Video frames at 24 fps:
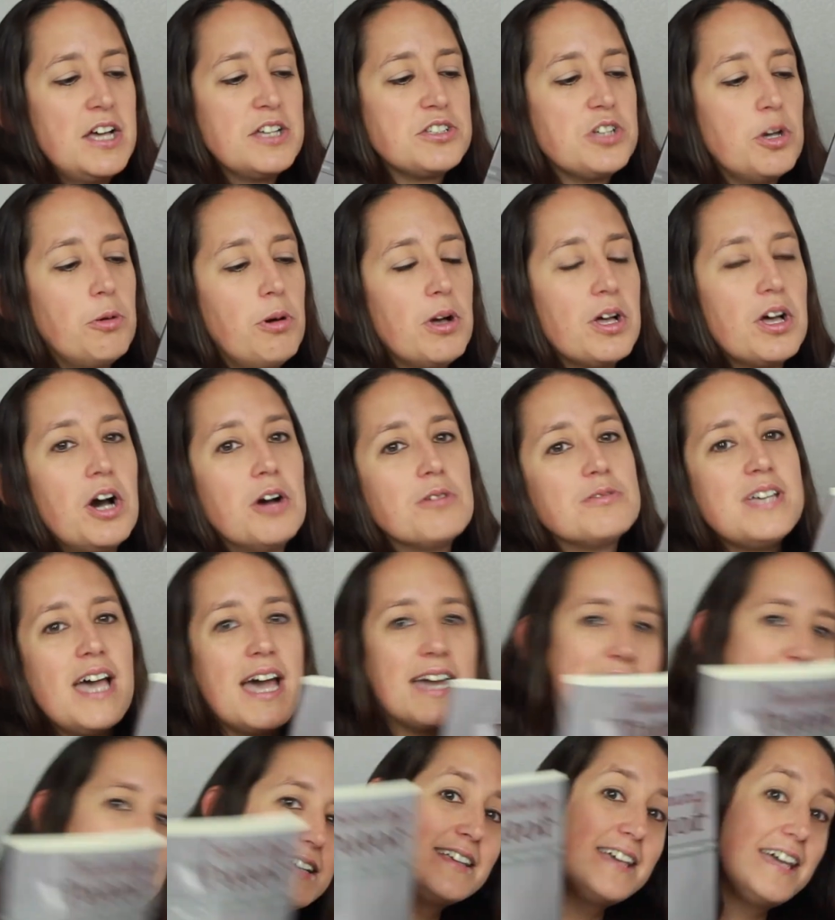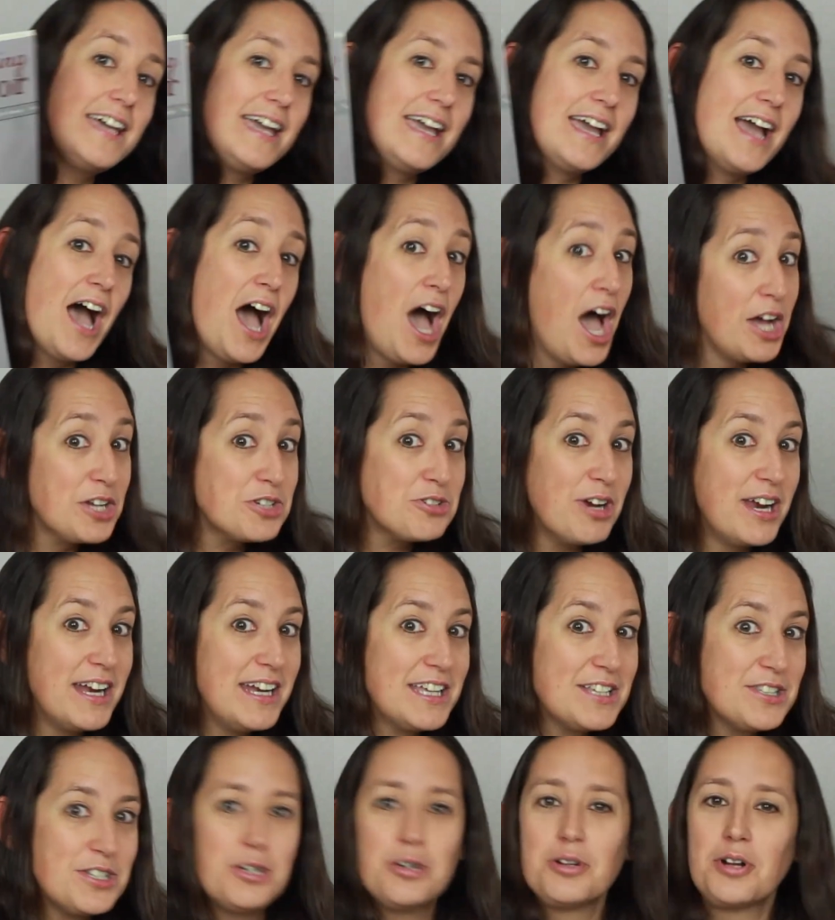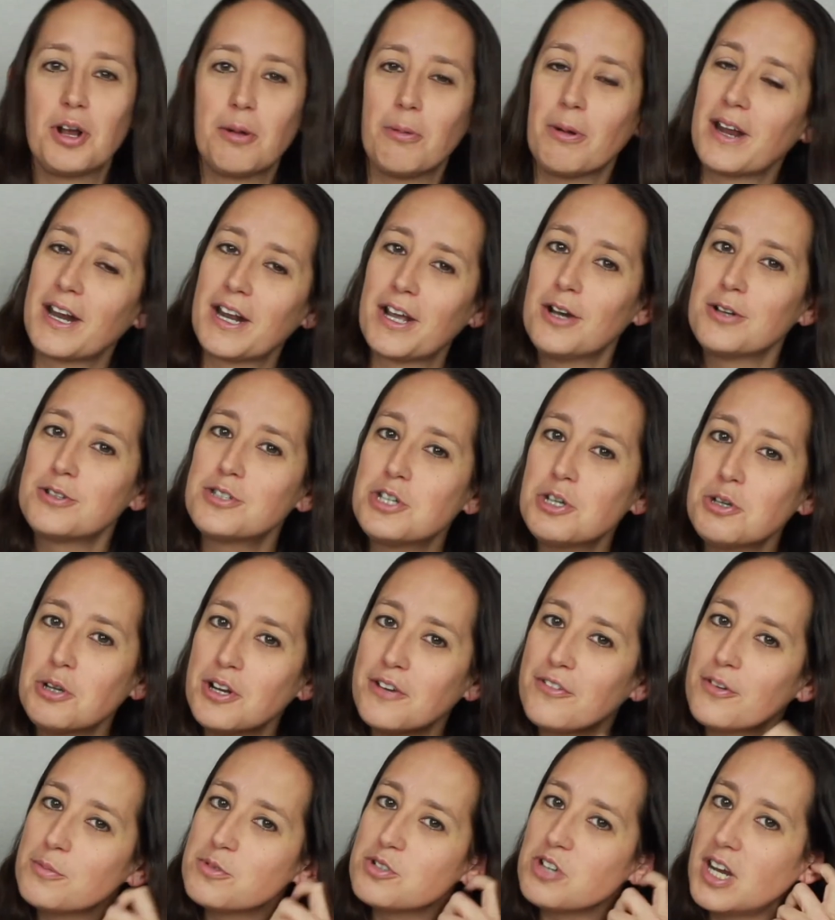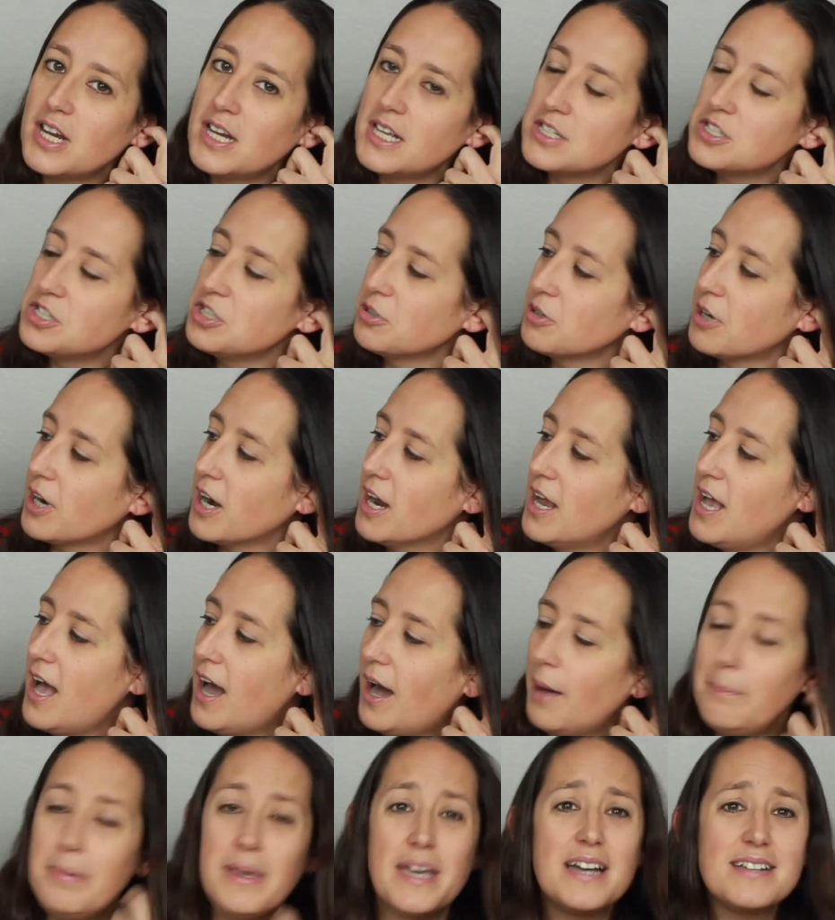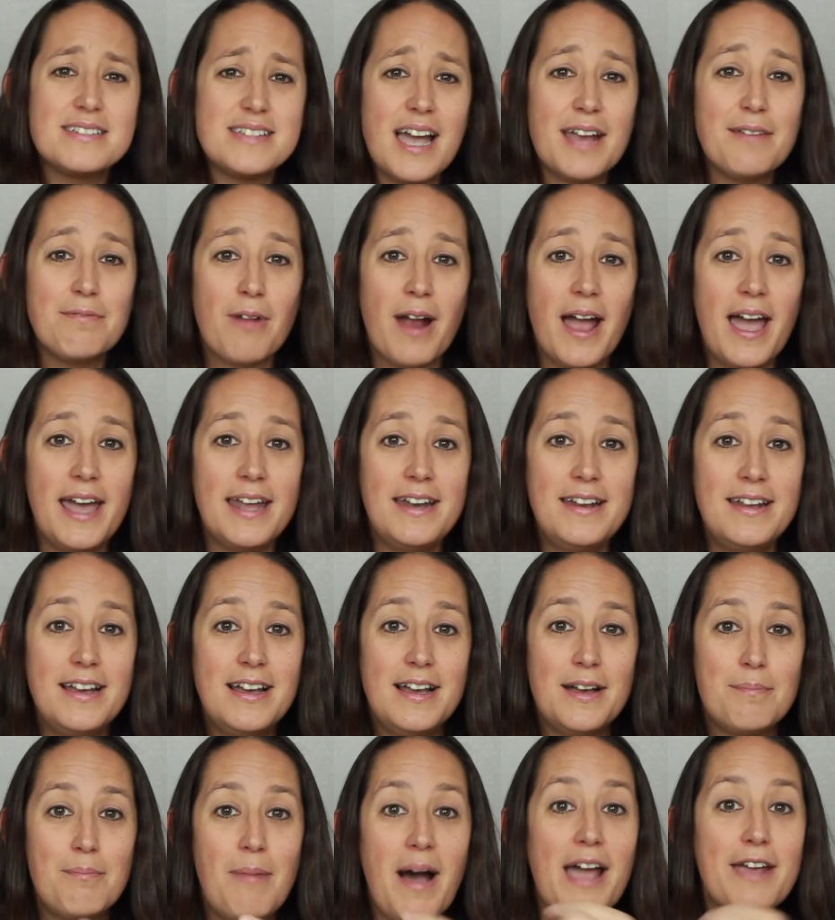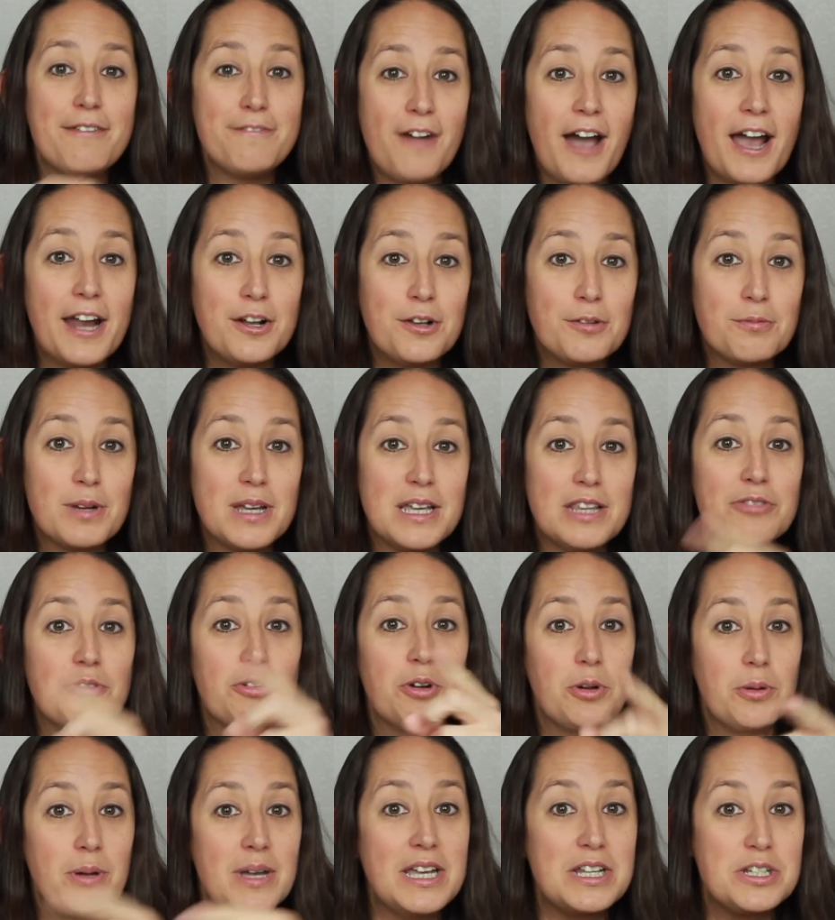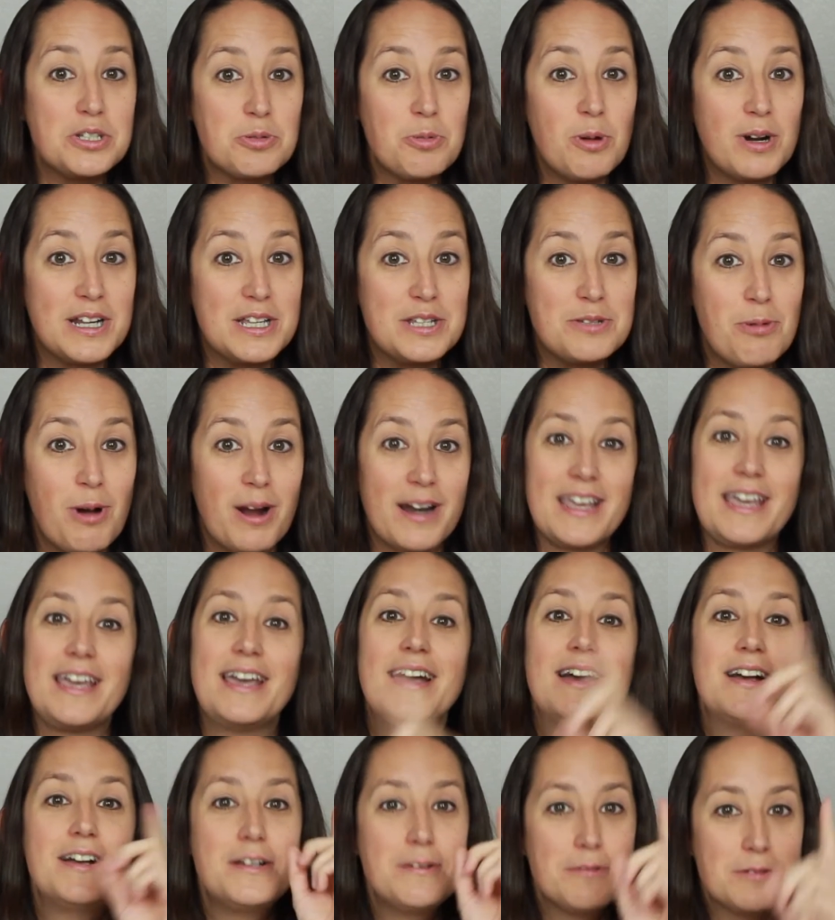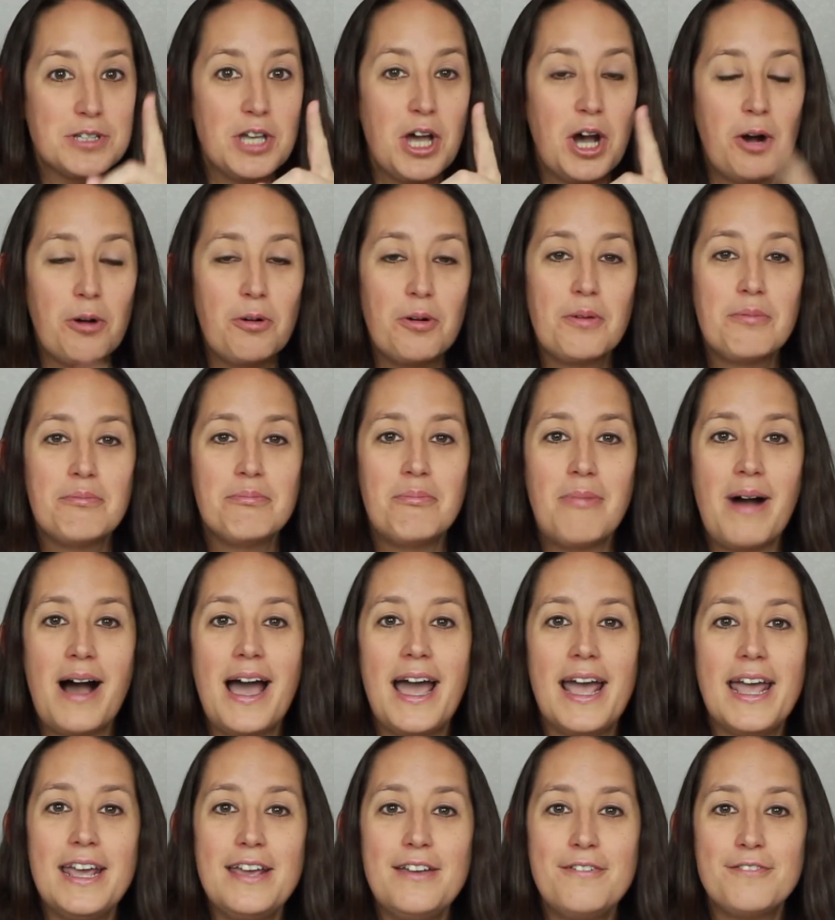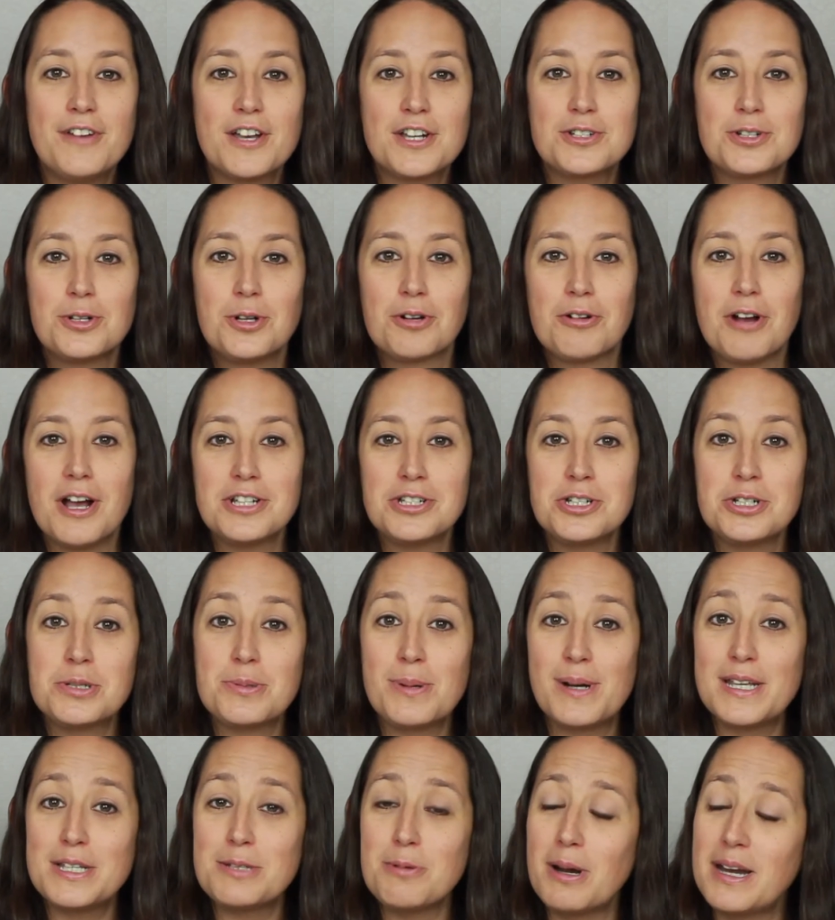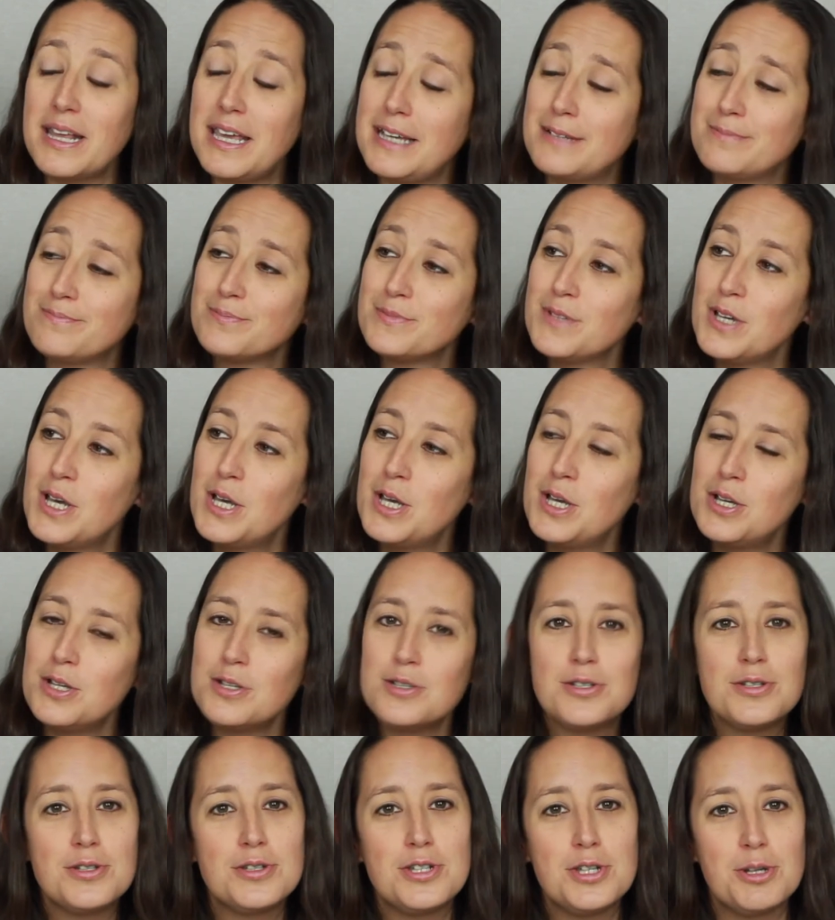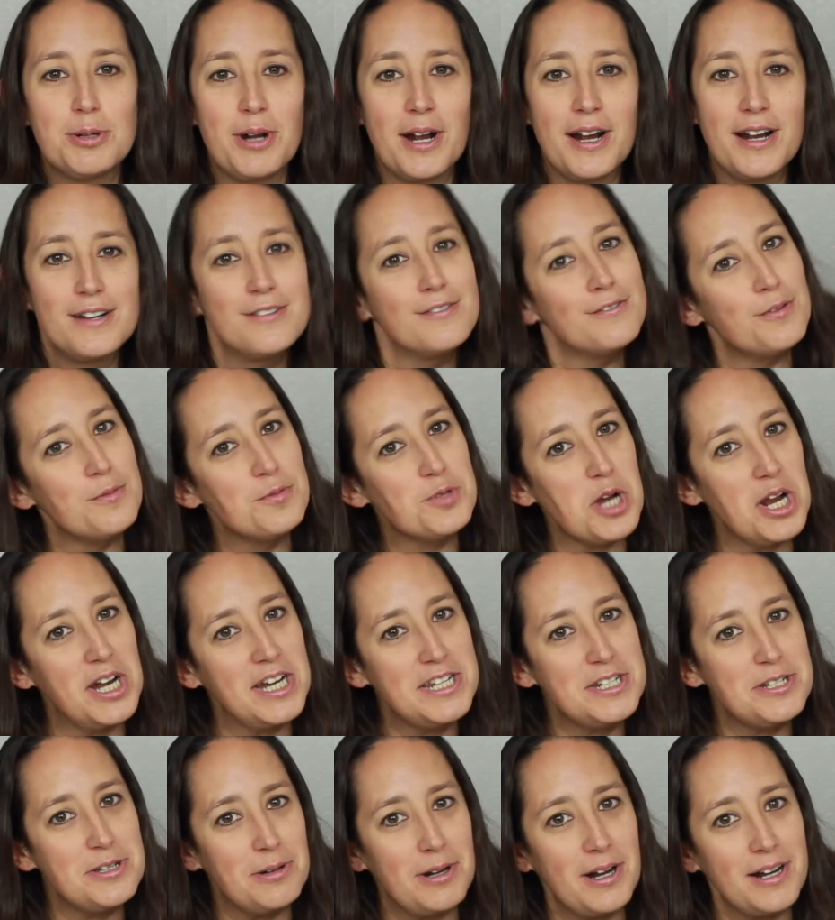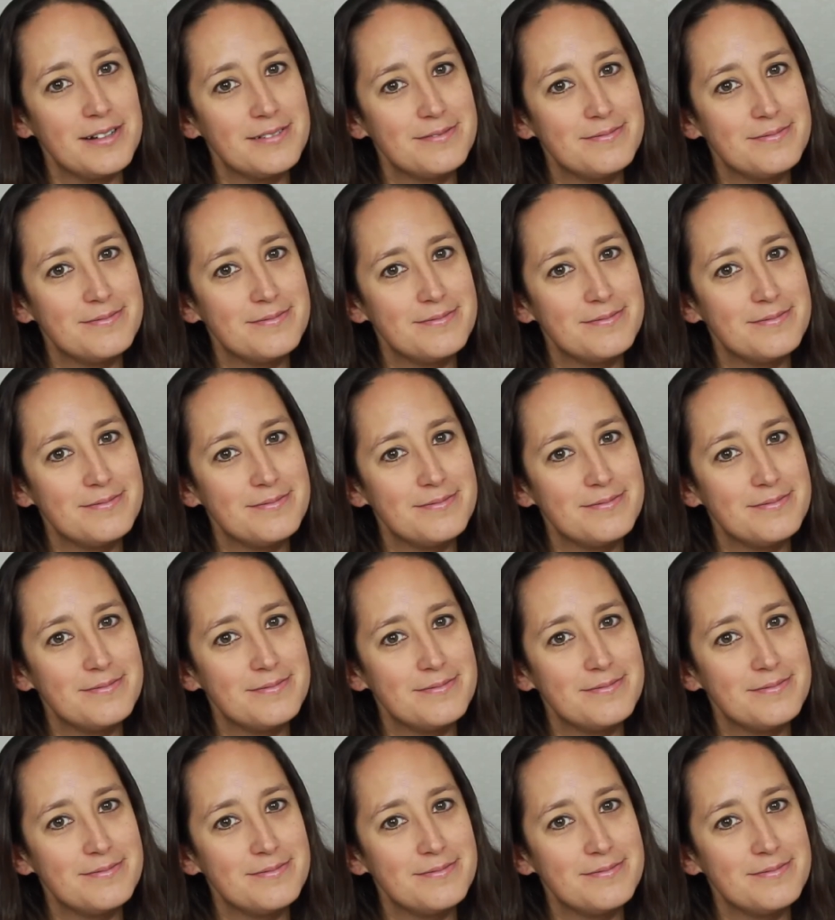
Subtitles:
So we'll go technically Training Tutor. We're going to go Tutor from Training Tutor because I read my final read through in 2020. So my fictional crush in 2020, Tutor from Training Tutor.